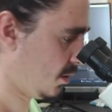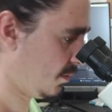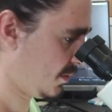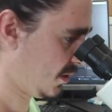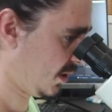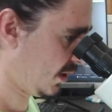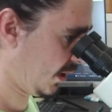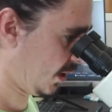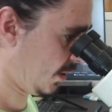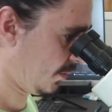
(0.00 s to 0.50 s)

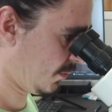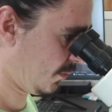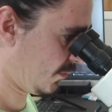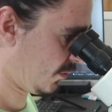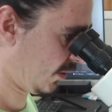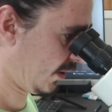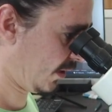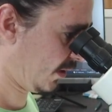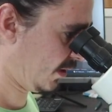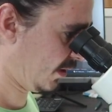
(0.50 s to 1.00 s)
today
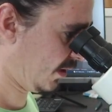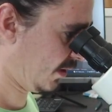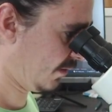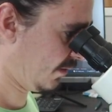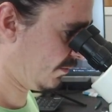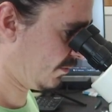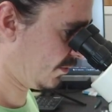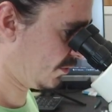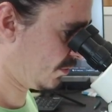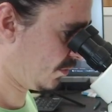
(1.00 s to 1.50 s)
before I
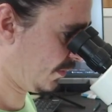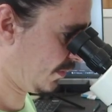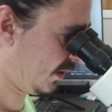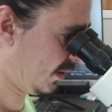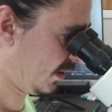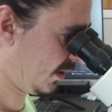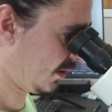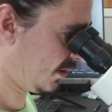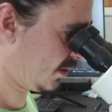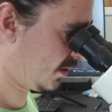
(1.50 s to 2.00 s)
leave, which will be
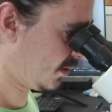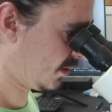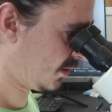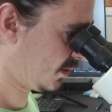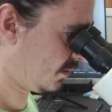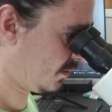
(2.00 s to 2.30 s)
nice.